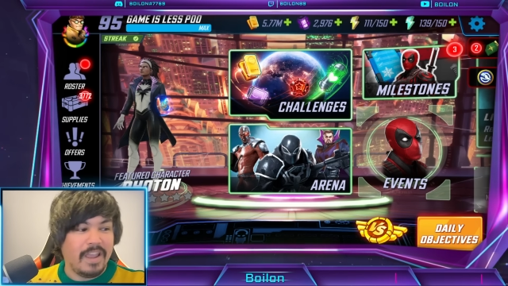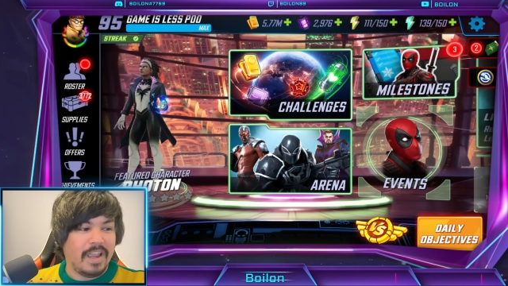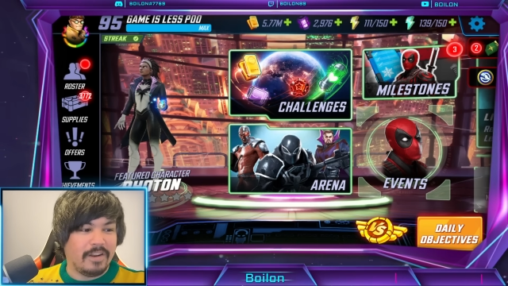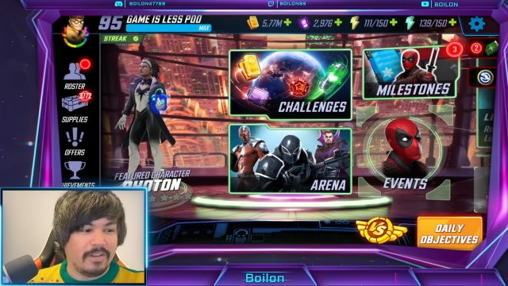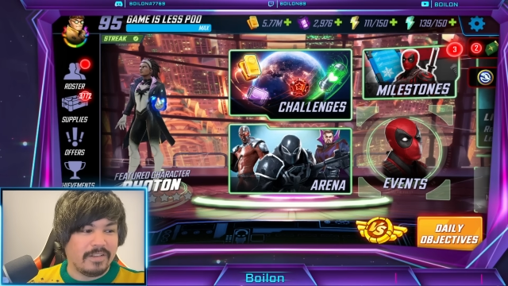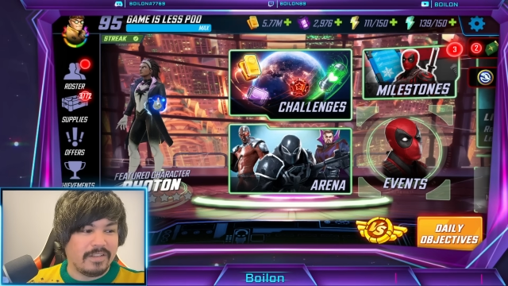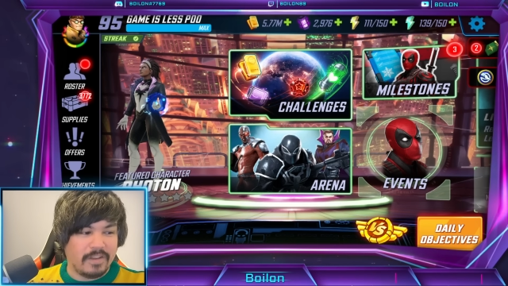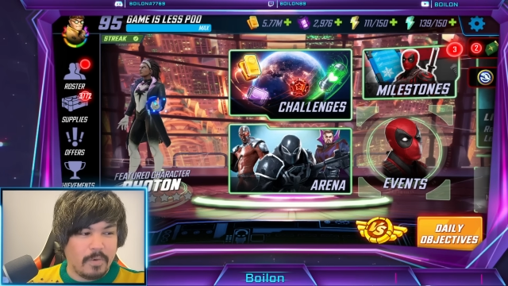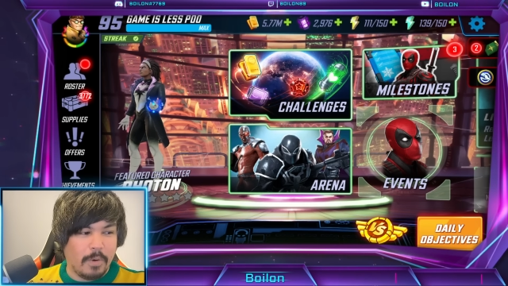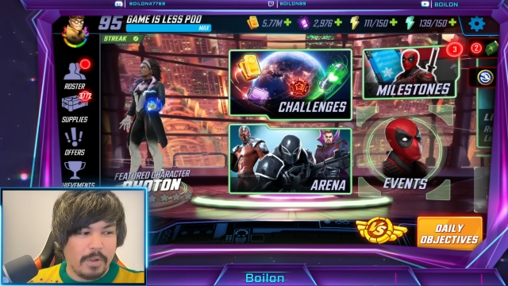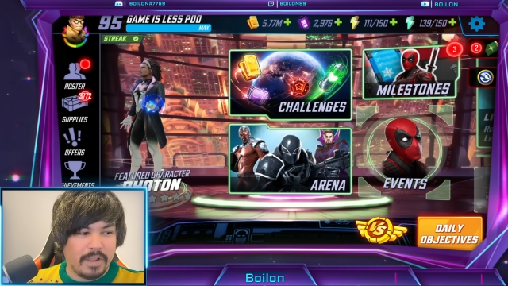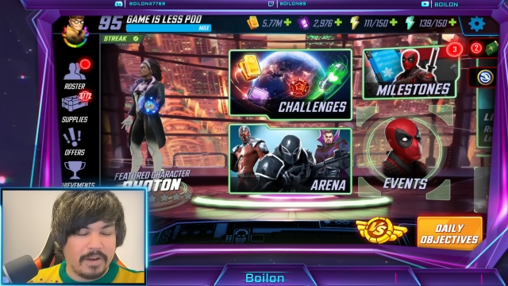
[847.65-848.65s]
And I'll see
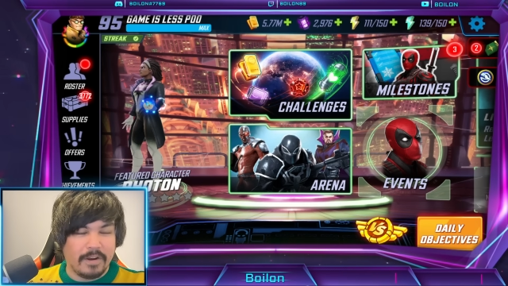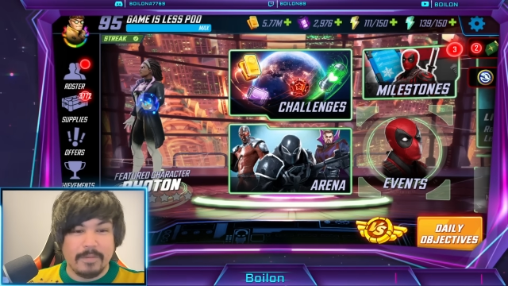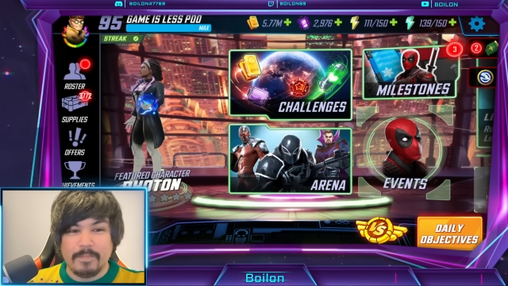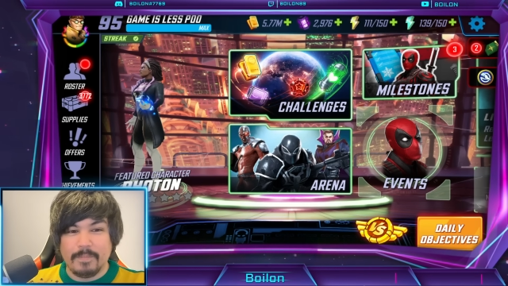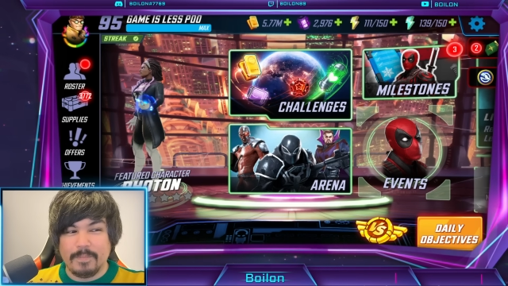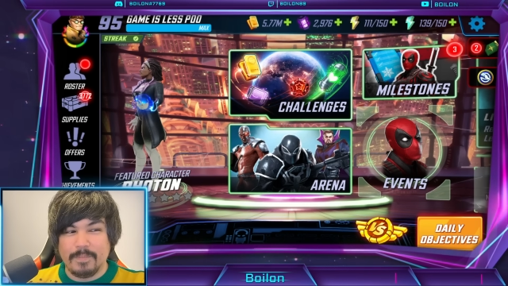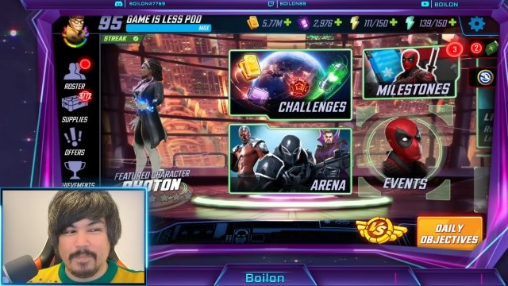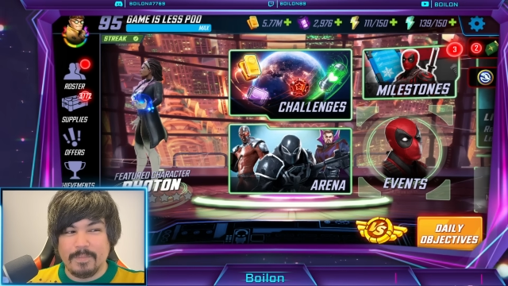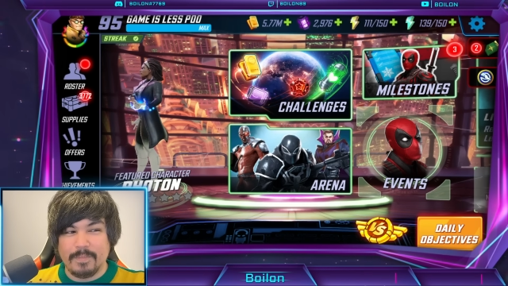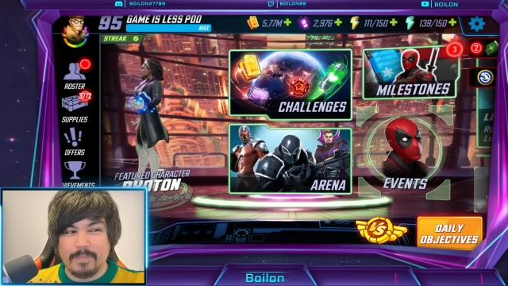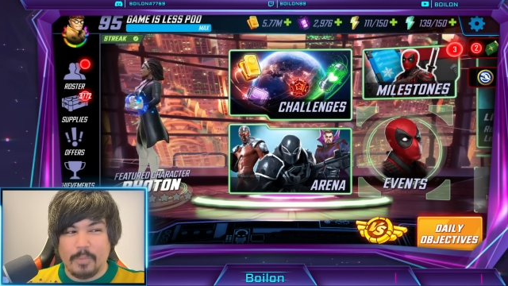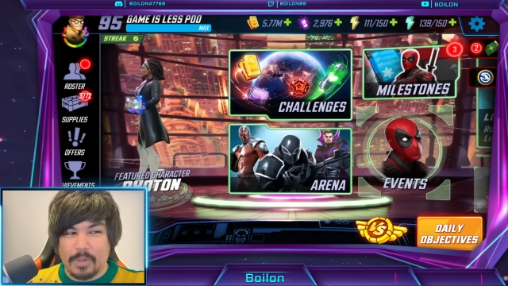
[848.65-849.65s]
you all later.
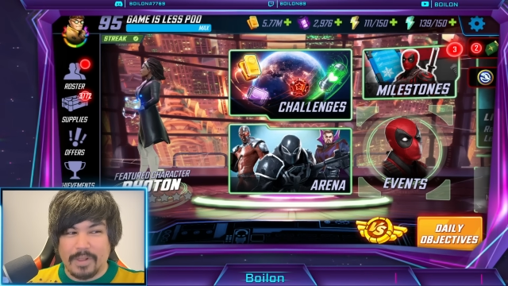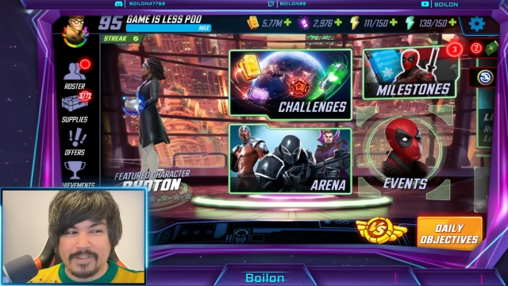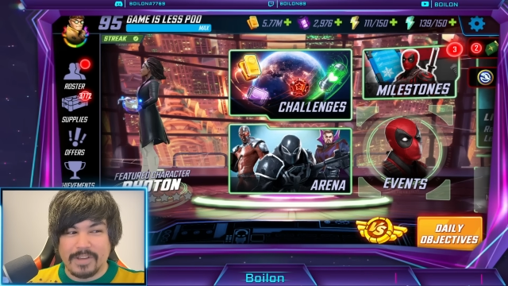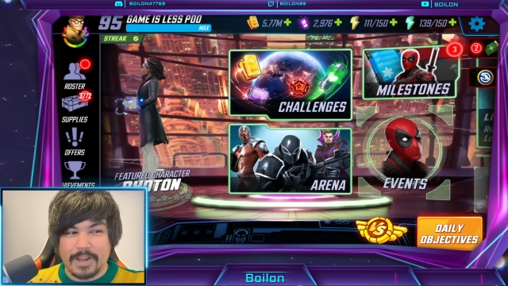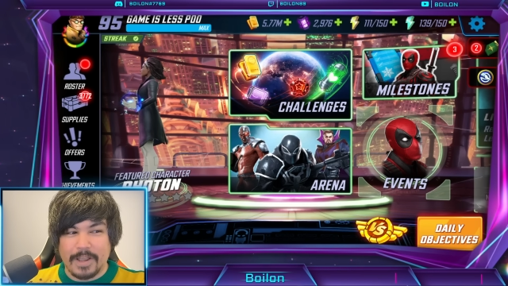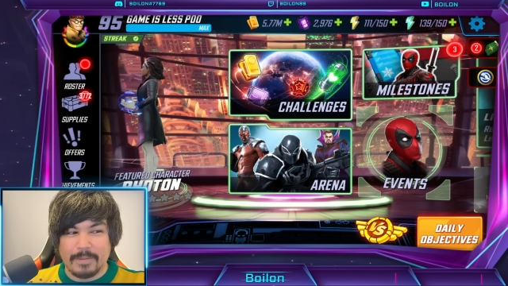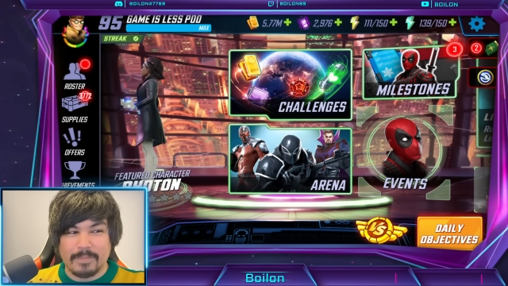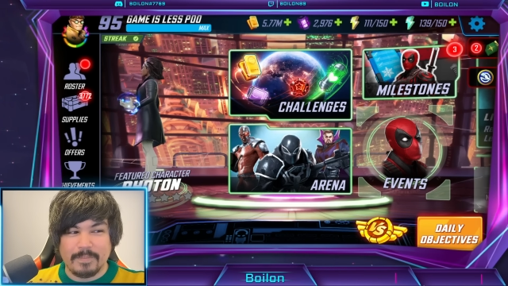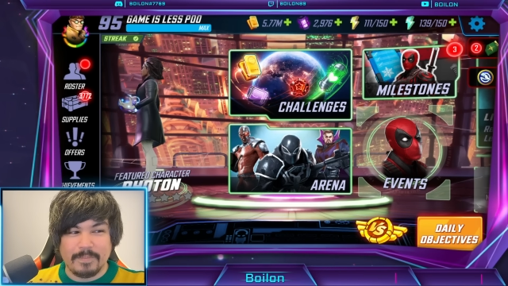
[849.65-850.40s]
Boilon's hunting out.